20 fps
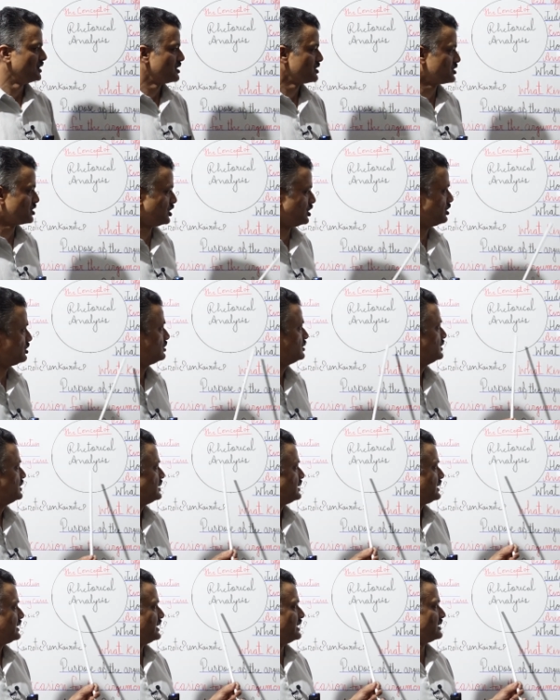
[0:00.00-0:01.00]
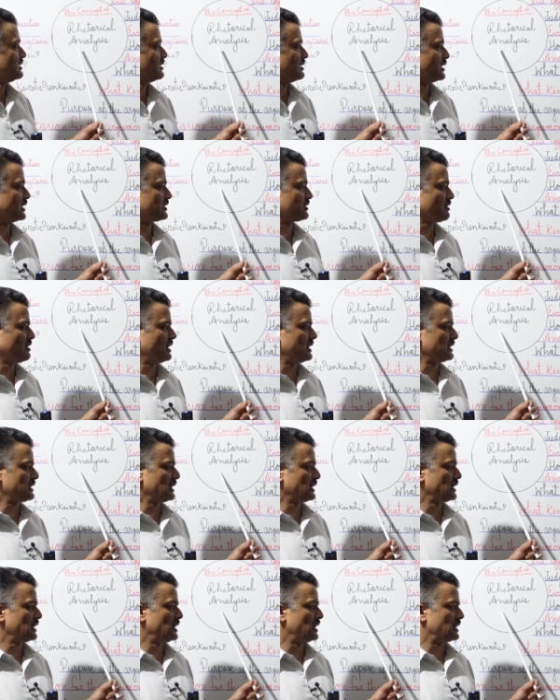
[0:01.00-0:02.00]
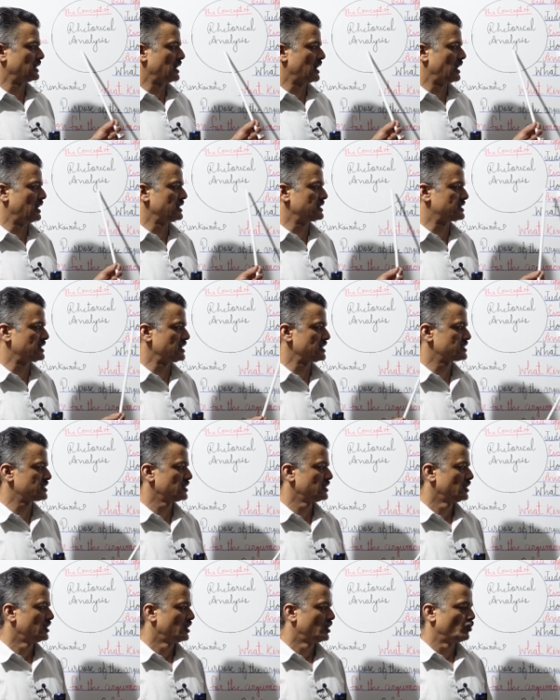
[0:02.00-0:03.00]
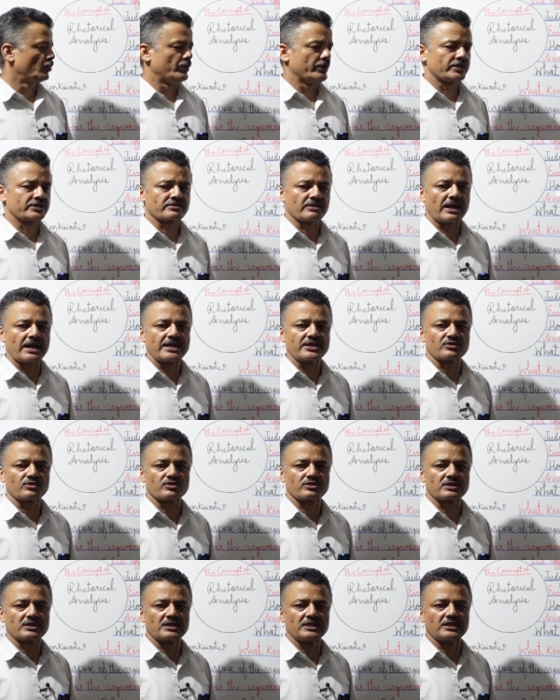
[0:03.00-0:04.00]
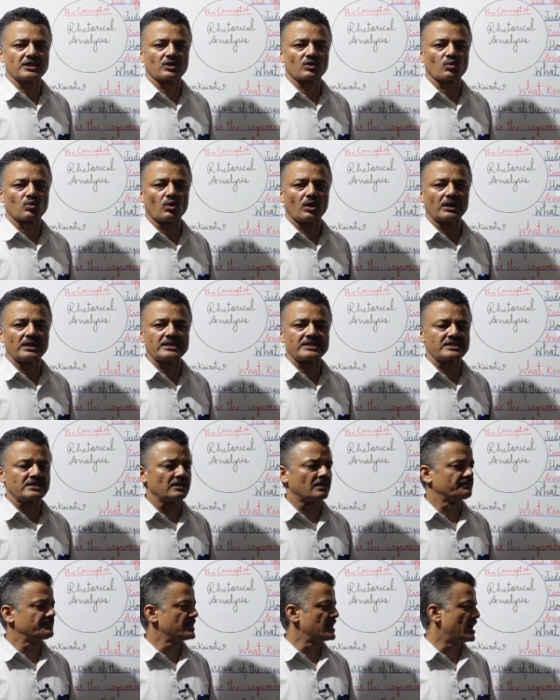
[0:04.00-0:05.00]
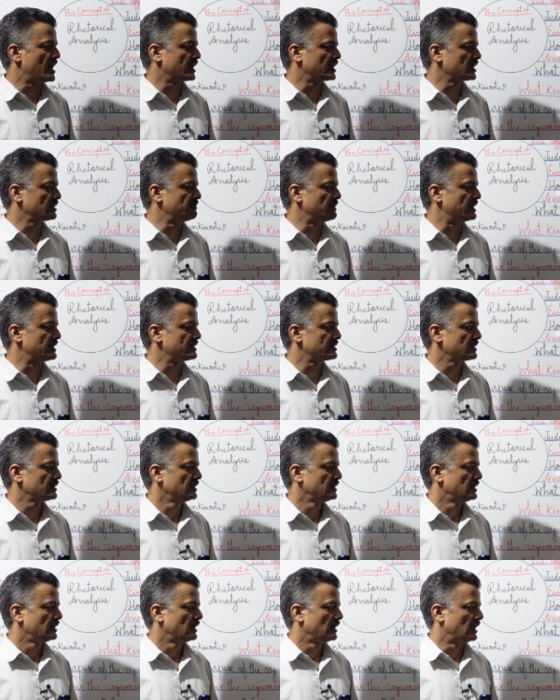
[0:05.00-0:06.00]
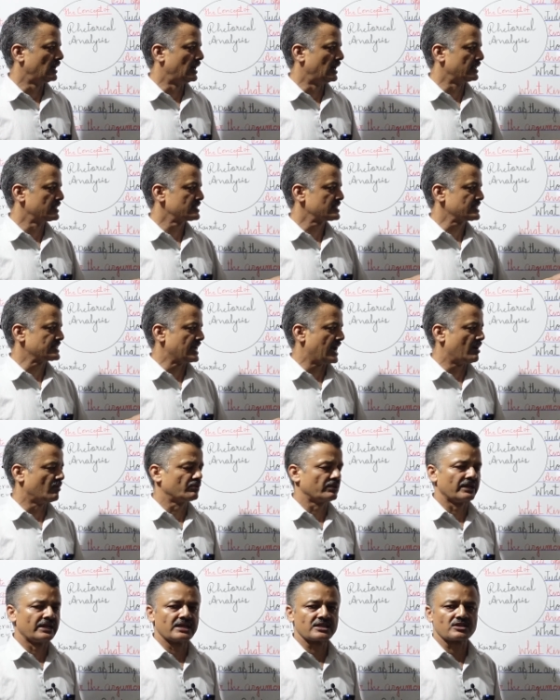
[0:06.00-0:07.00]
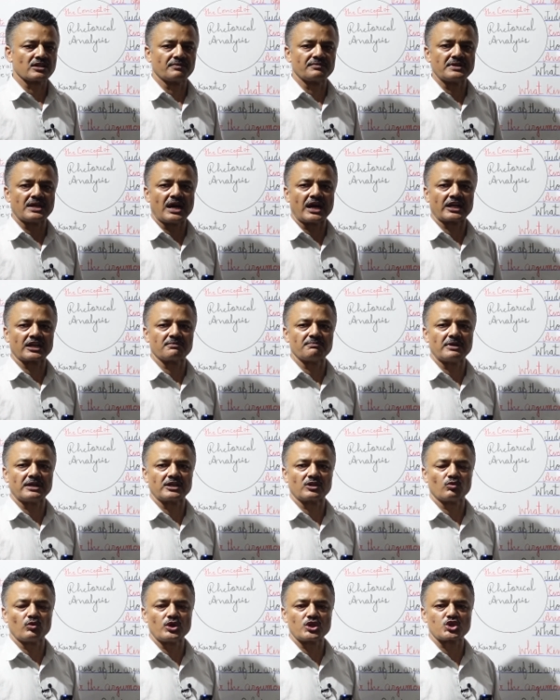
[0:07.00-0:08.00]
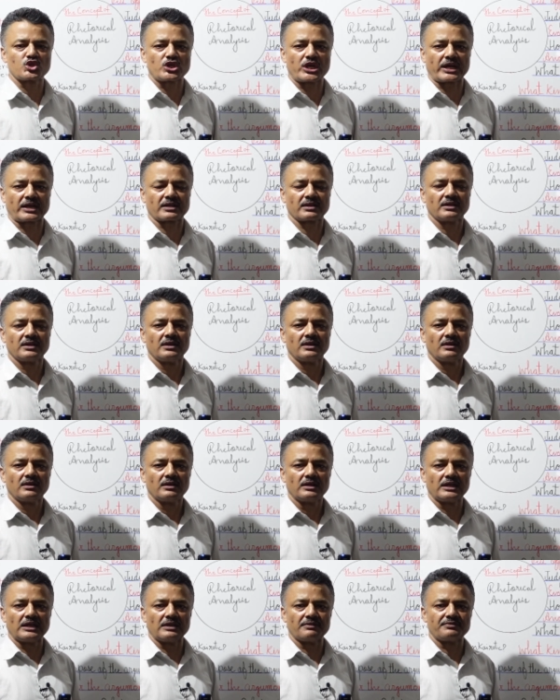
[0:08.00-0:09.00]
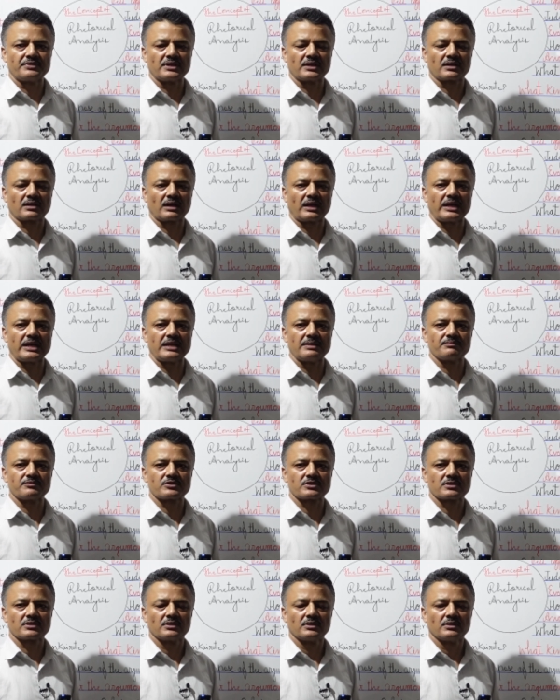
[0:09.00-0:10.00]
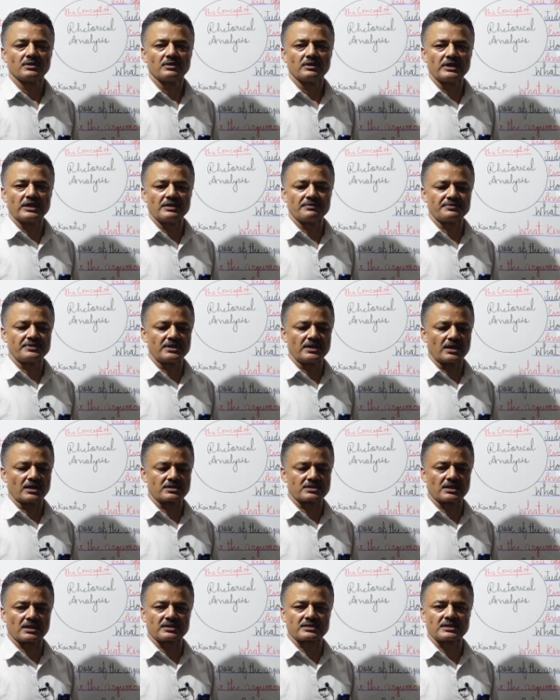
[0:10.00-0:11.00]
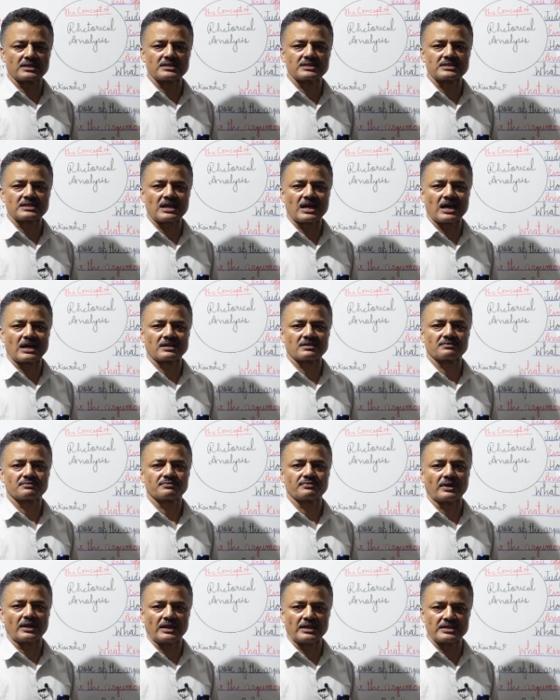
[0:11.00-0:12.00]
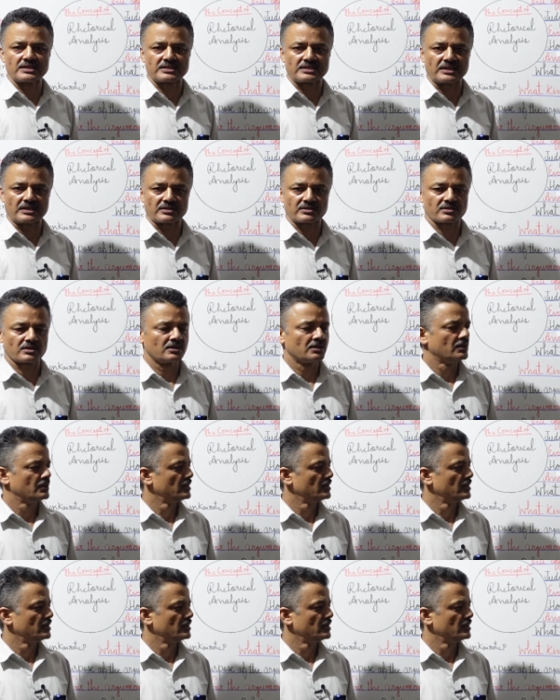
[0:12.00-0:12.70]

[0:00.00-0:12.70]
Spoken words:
So in rhetorical analysis, we try to see the quality of the argument and soundness of the argument. We check if the claims, if the assertions are fallacious.